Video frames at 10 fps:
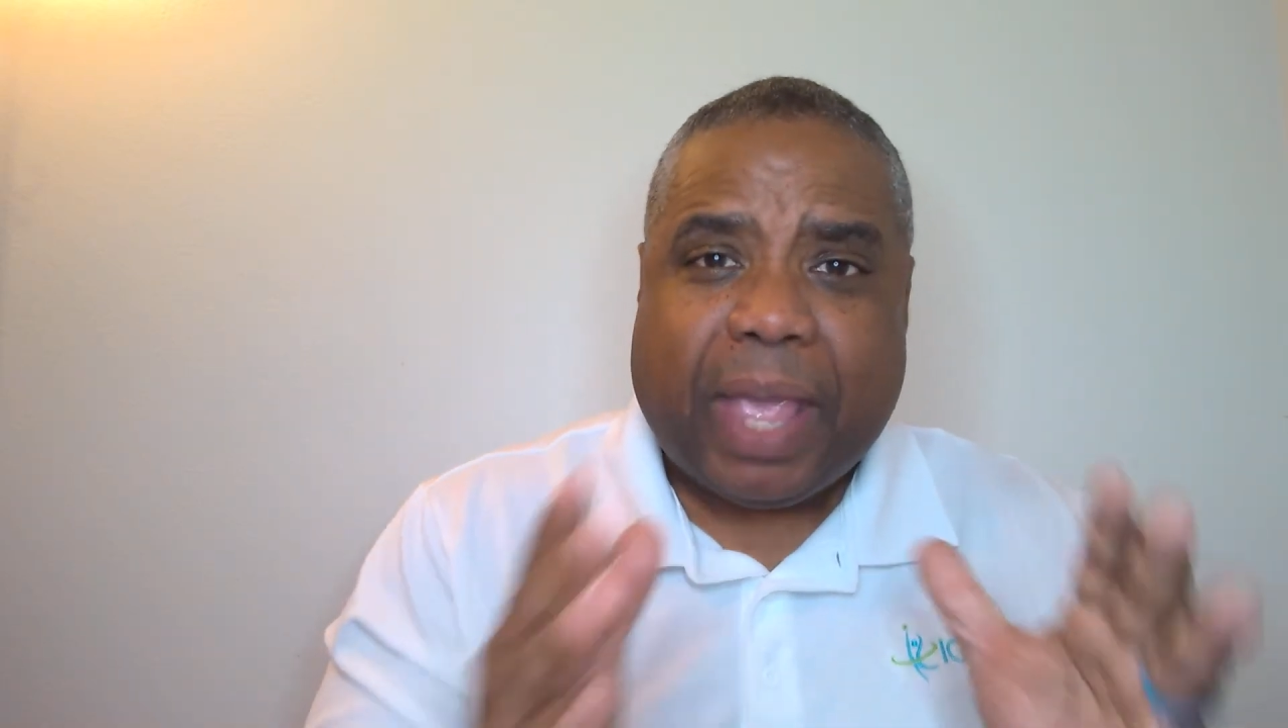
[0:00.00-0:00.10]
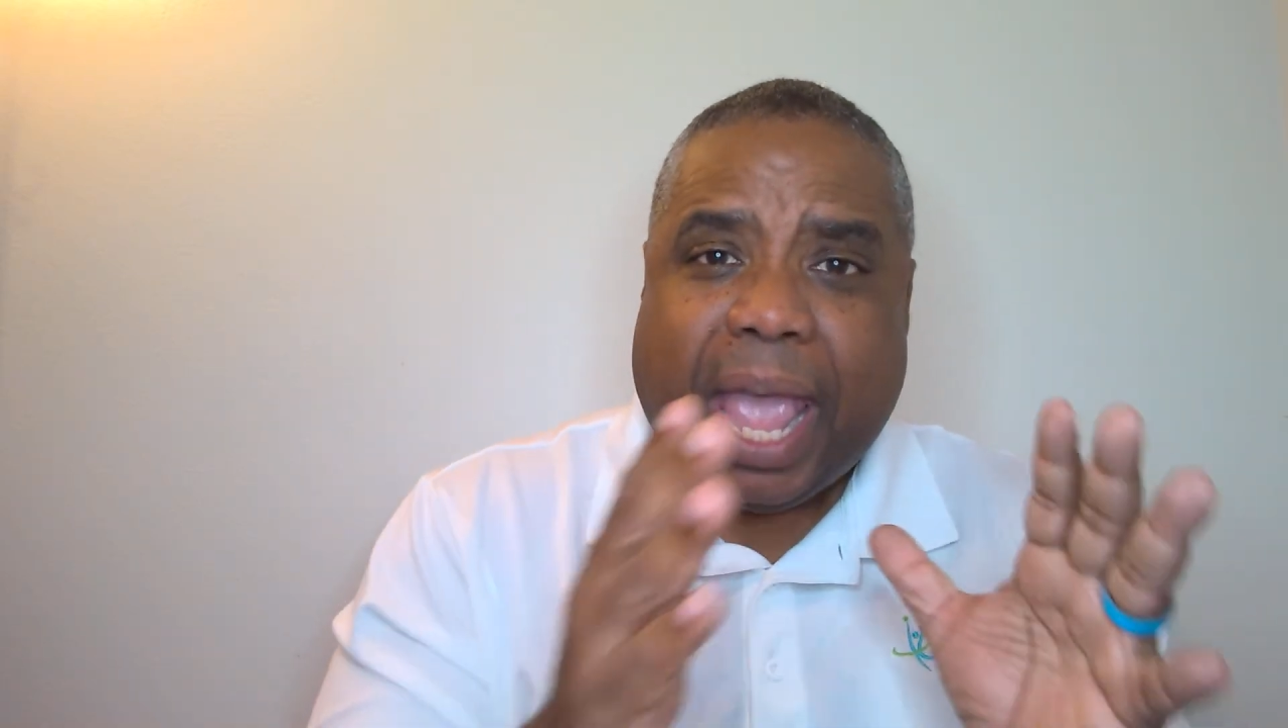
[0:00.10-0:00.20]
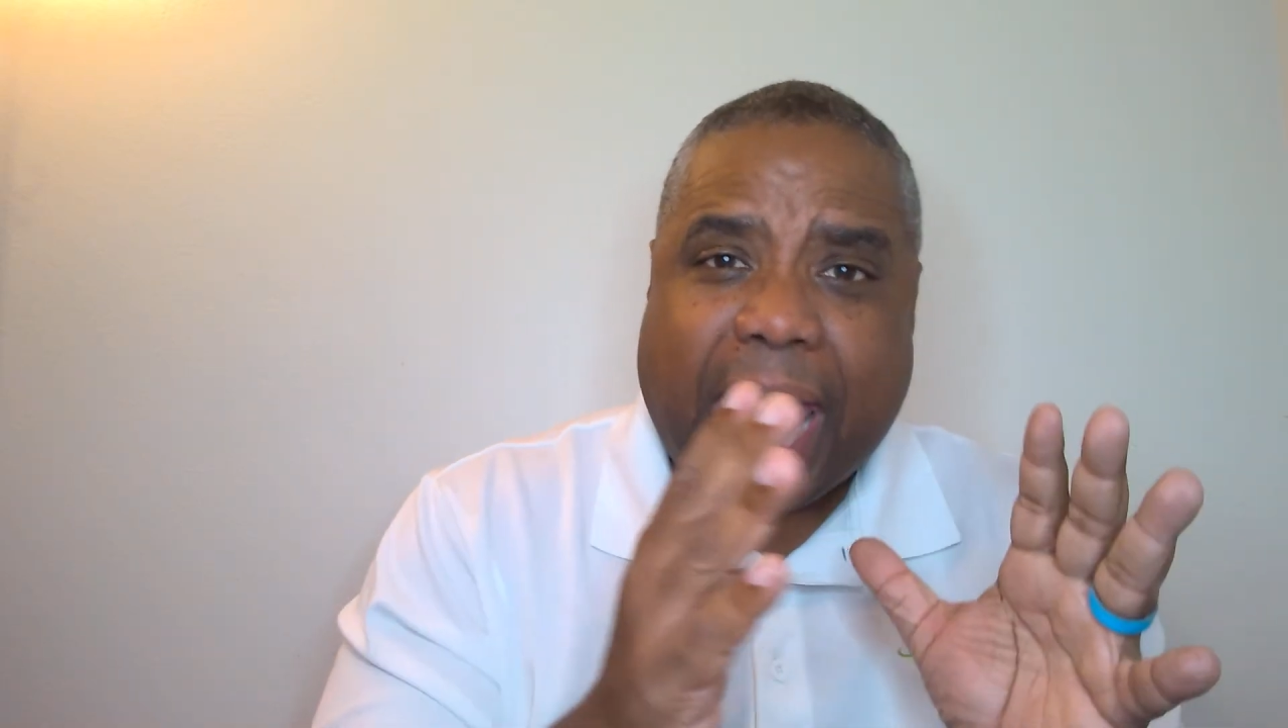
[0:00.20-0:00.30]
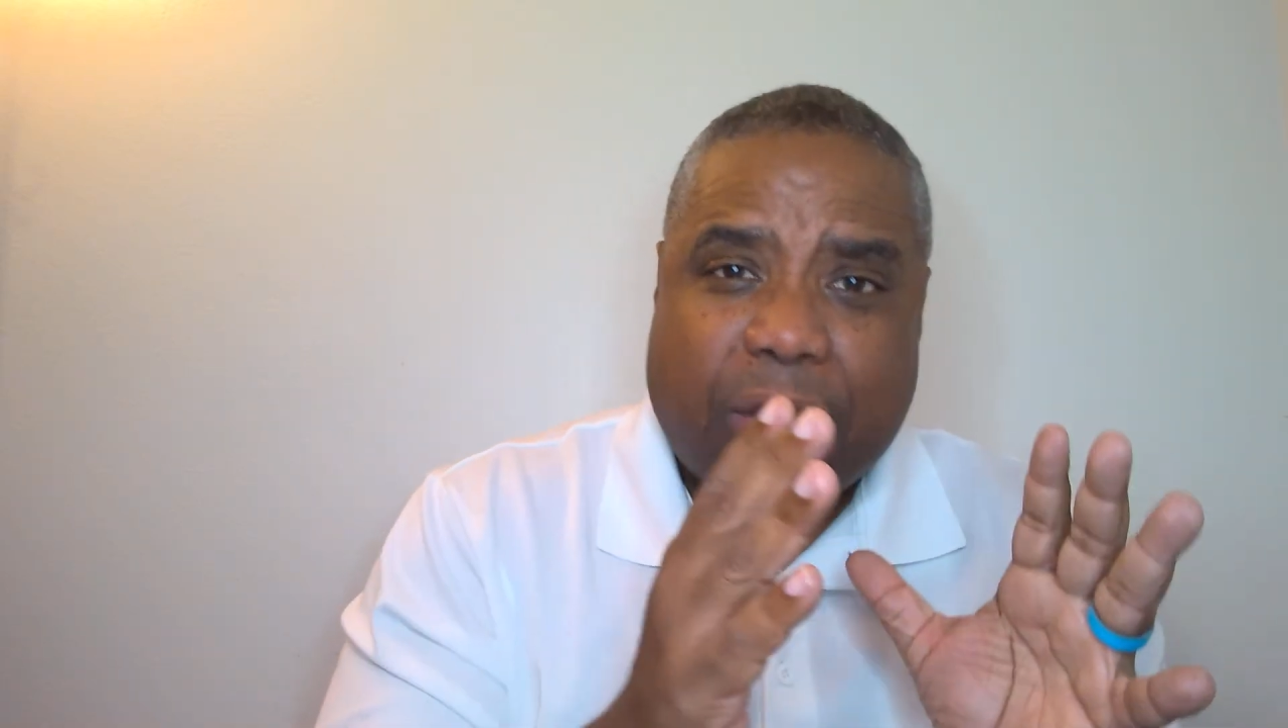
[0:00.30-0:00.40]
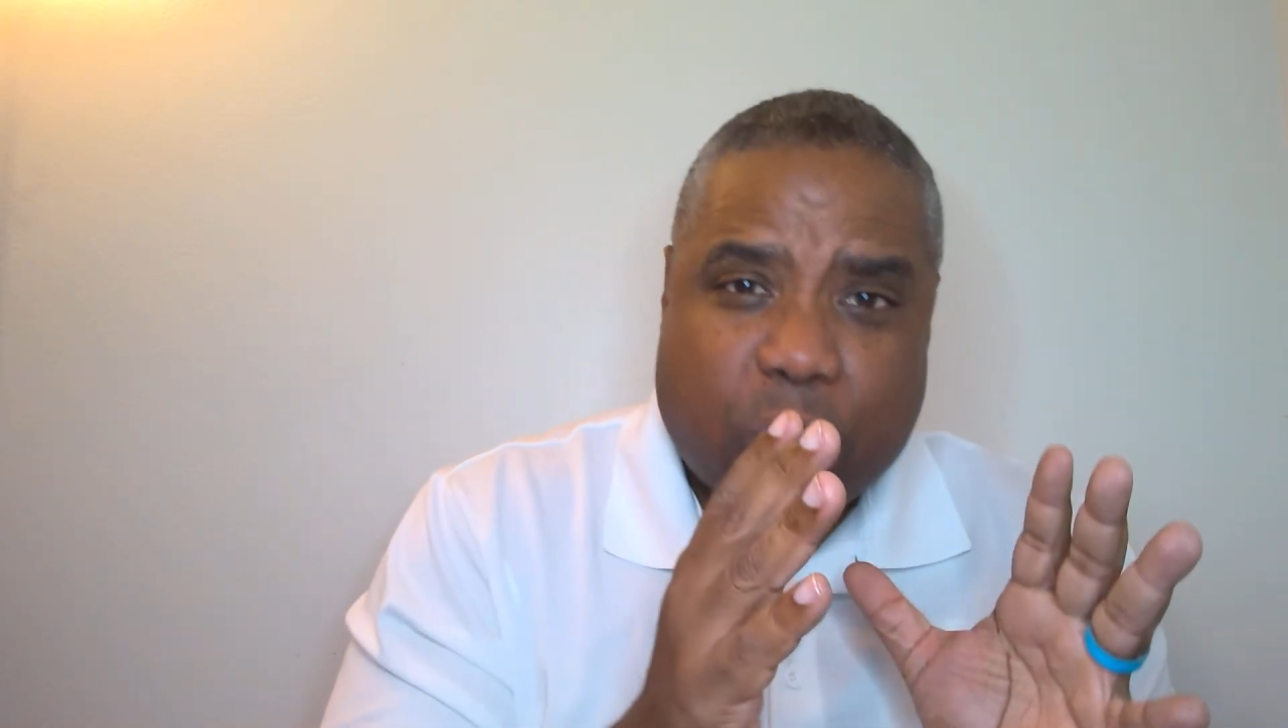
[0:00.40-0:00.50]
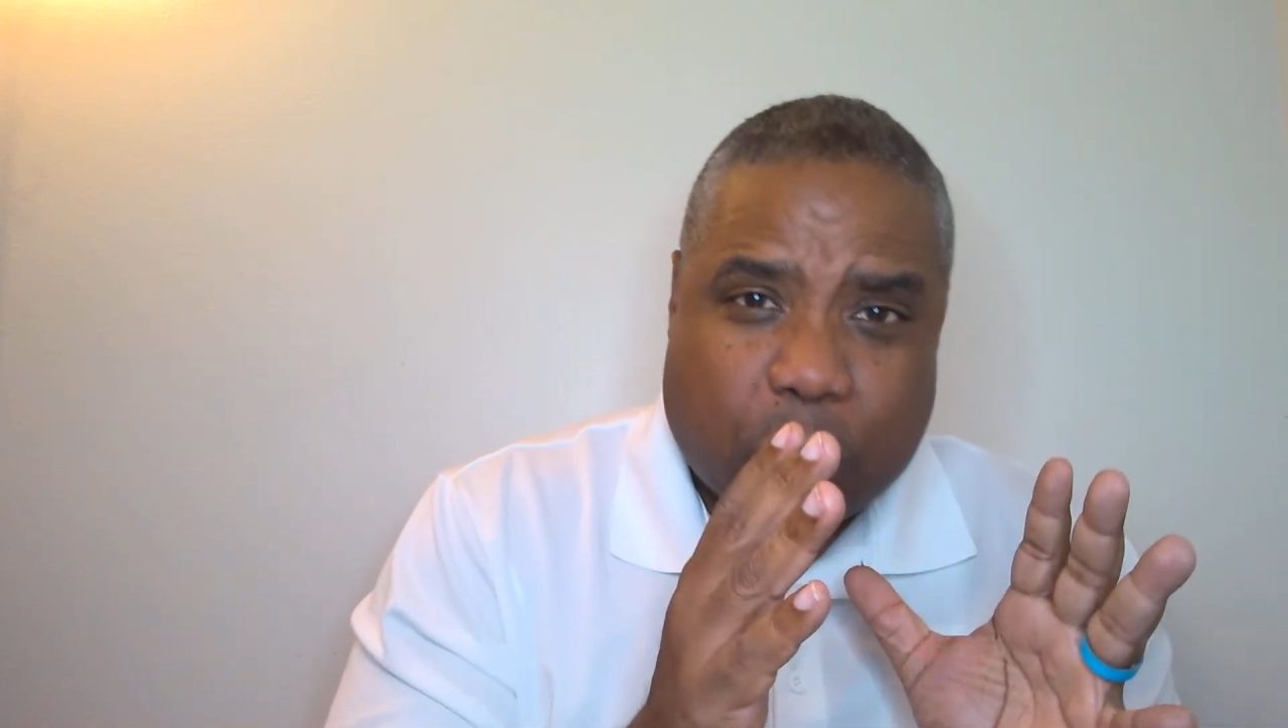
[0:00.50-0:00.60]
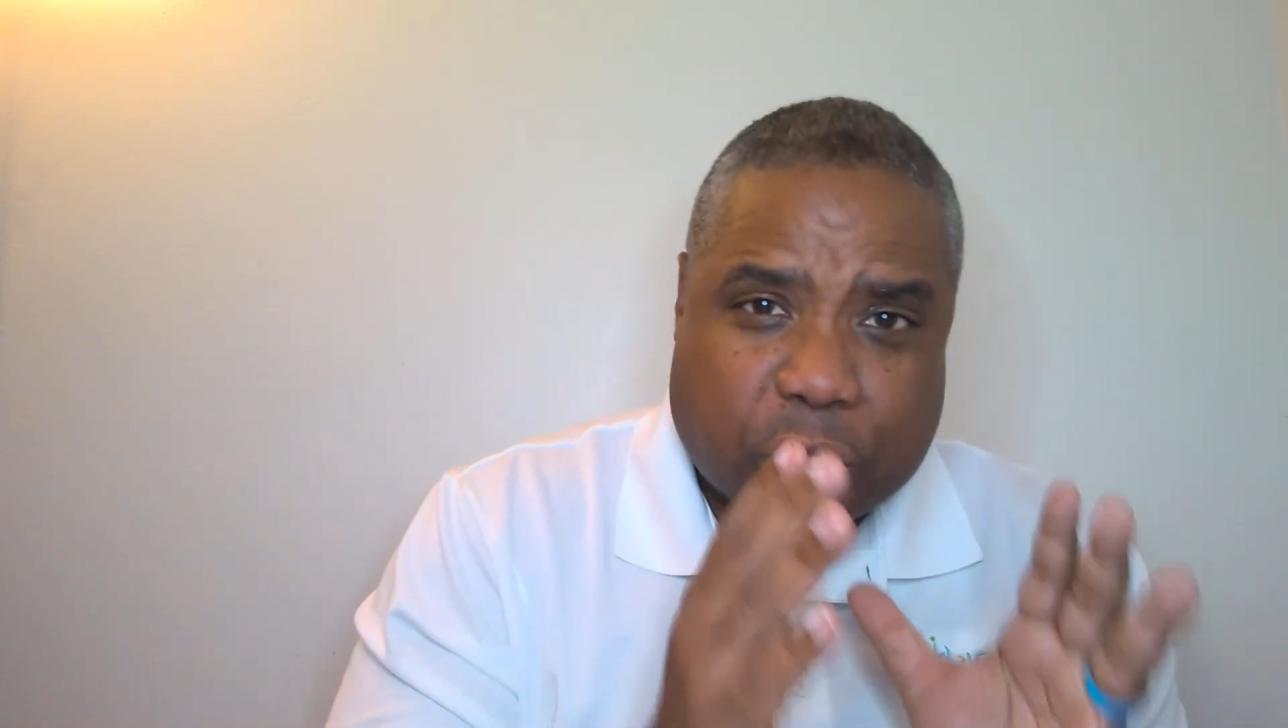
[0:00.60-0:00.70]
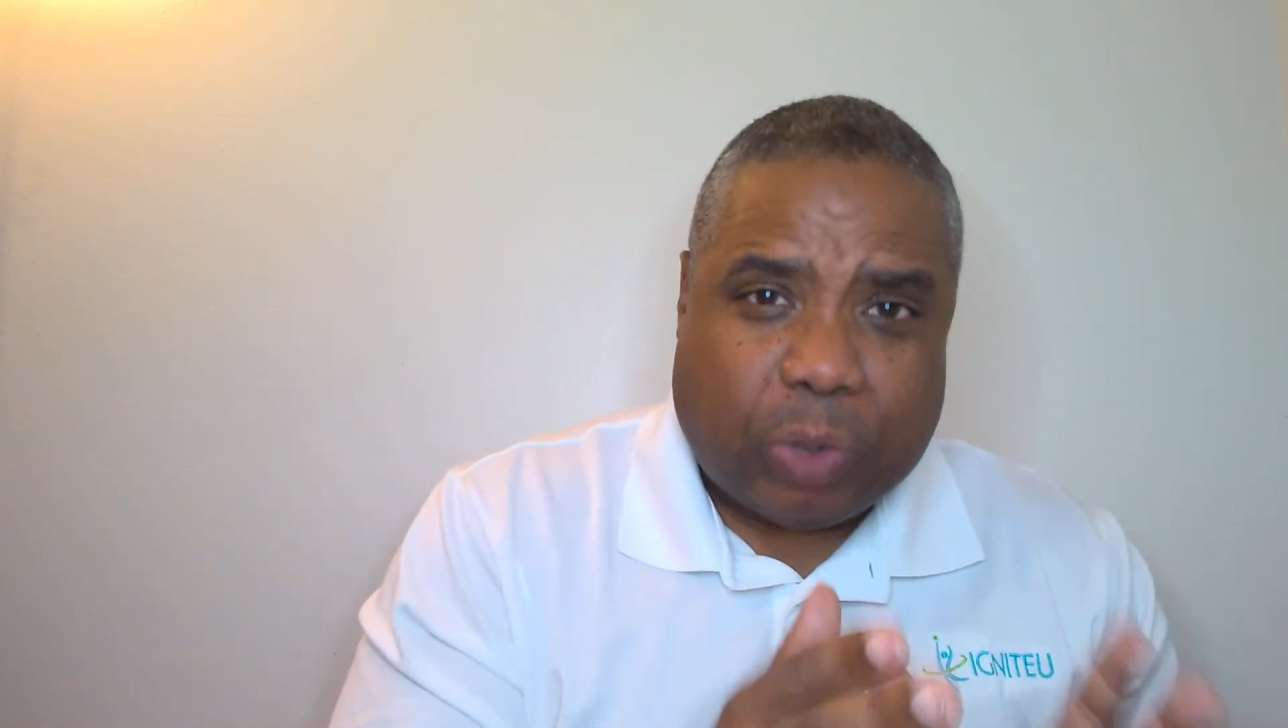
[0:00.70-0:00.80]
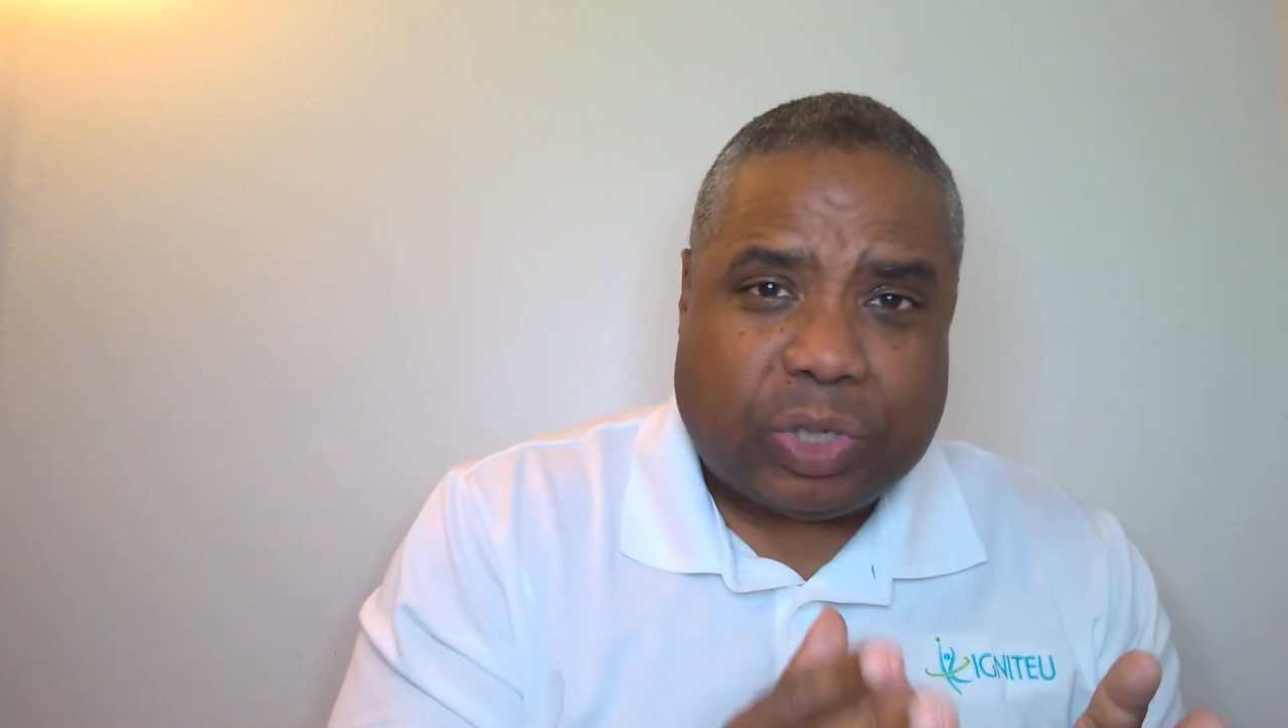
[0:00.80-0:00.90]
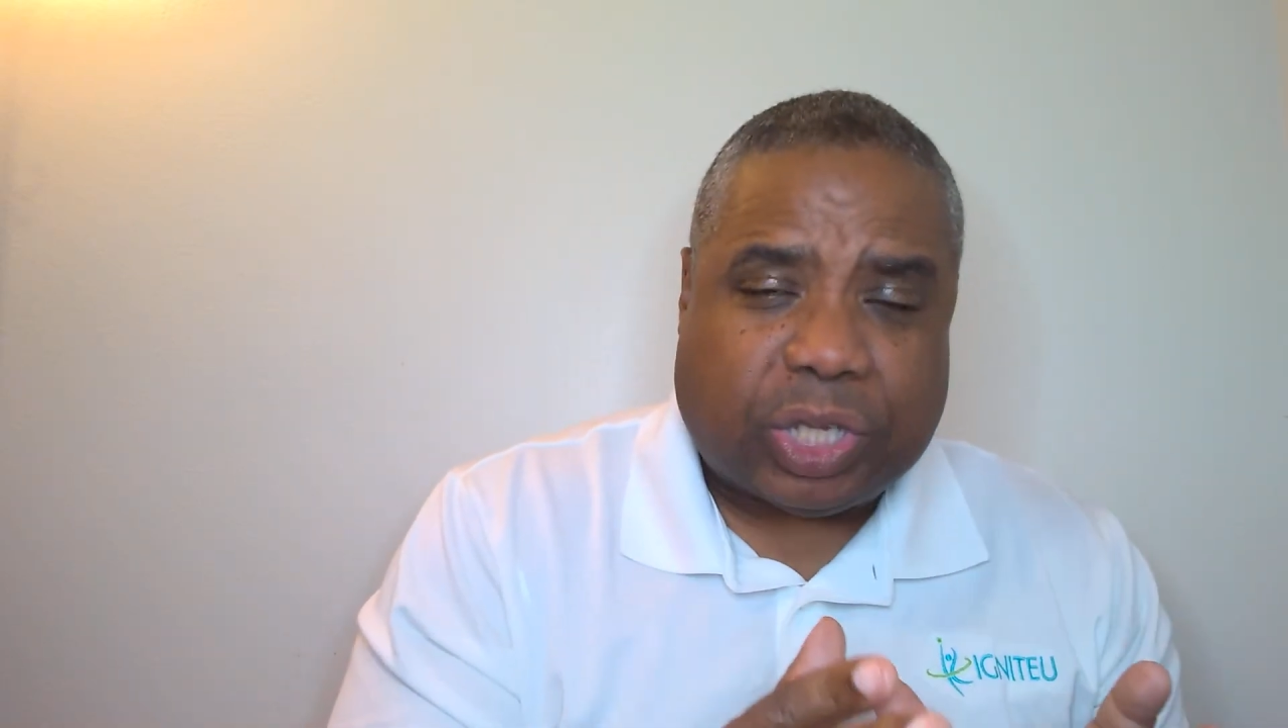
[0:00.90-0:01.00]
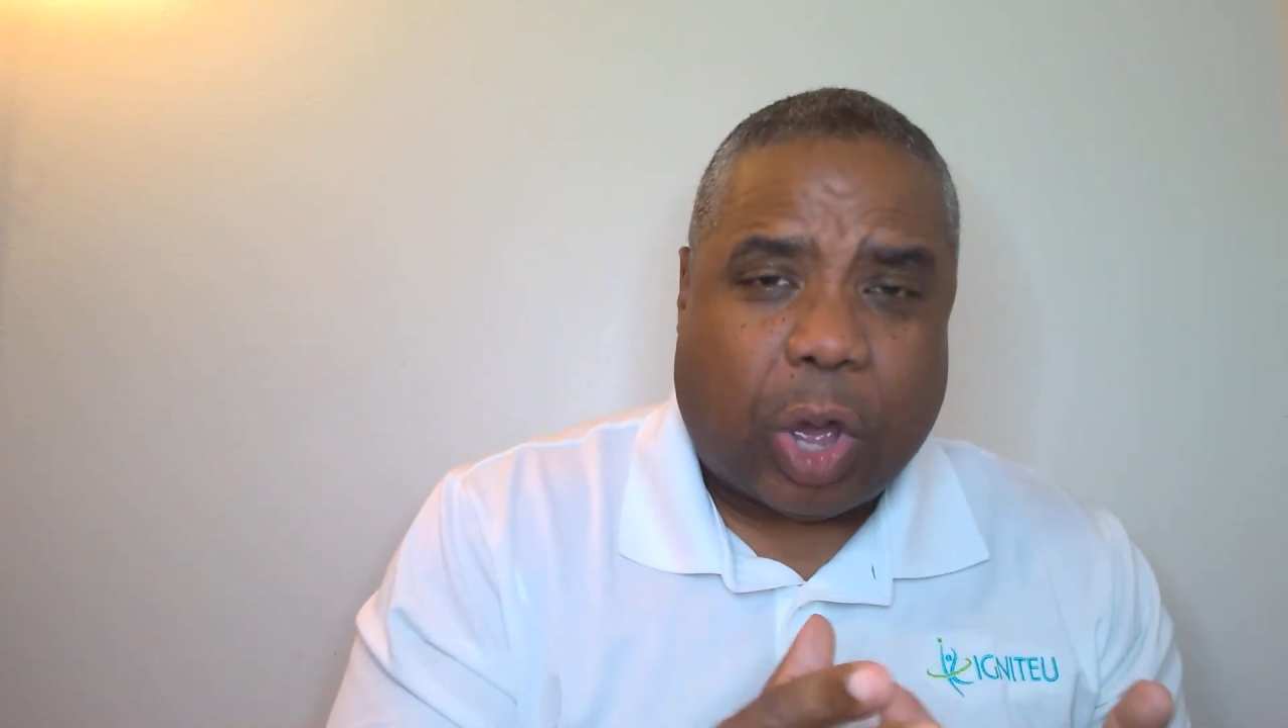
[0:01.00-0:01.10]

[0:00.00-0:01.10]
And you do so